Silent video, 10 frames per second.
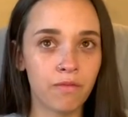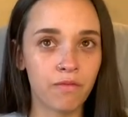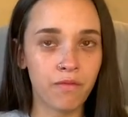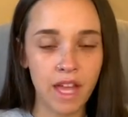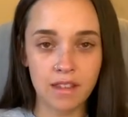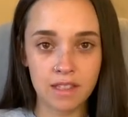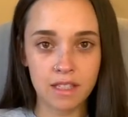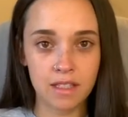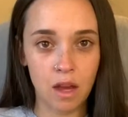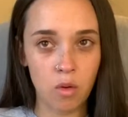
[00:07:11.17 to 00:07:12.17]

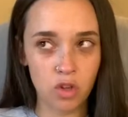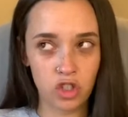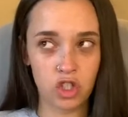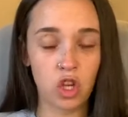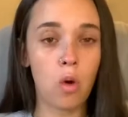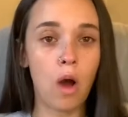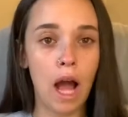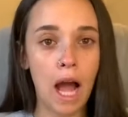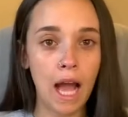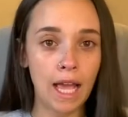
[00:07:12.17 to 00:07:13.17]
fences that were so high.